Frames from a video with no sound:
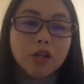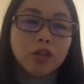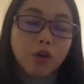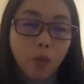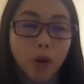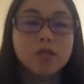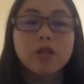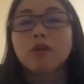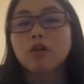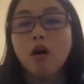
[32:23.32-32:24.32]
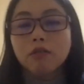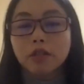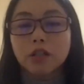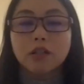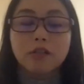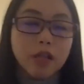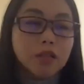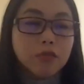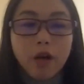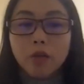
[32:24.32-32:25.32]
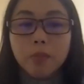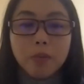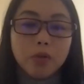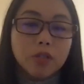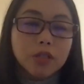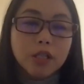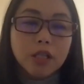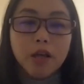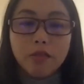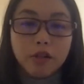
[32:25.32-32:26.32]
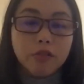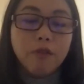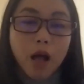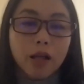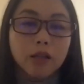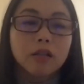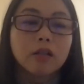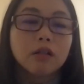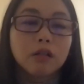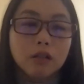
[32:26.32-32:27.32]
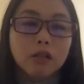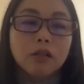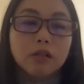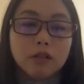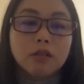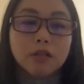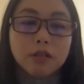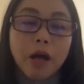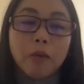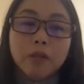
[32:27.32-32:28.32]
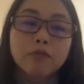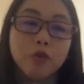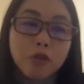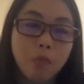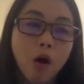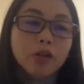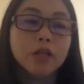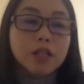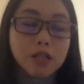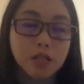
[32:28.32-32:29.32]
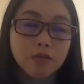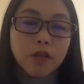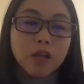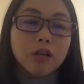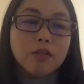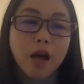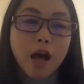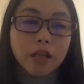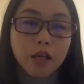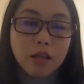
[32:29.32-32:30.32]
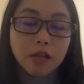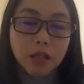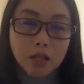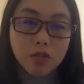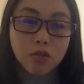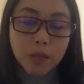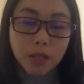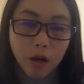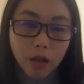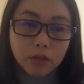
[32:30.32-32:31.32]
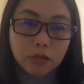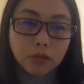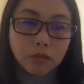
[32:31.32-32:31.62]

you know, once they recover, they develop immunity and they're fine. Yeah, but for the moderate and severe, that I think needs to be done.